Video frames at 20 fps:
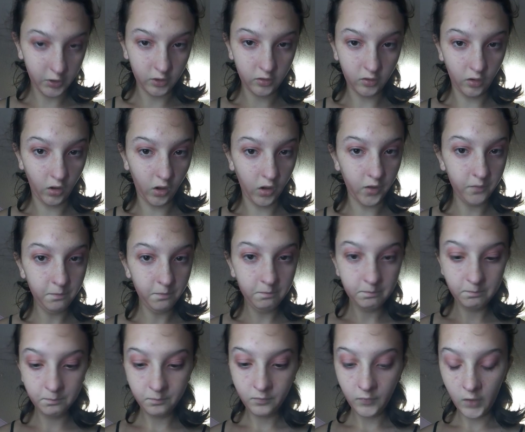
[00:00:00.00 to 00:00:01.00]
done,
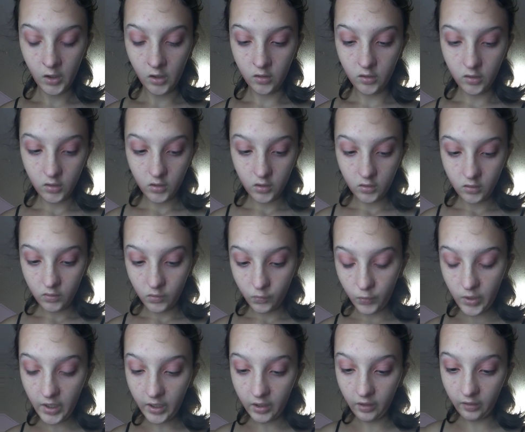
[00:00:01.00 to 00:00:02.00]

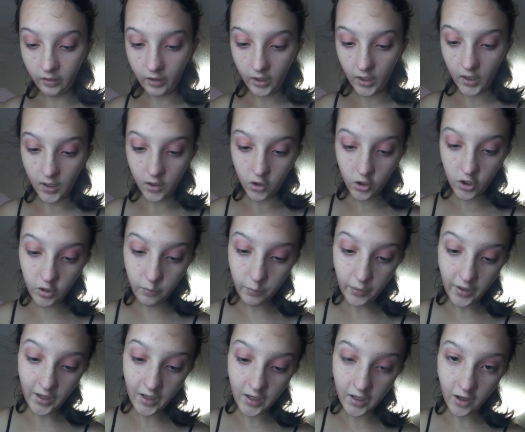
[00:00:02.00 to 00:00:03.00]
we can say goodbye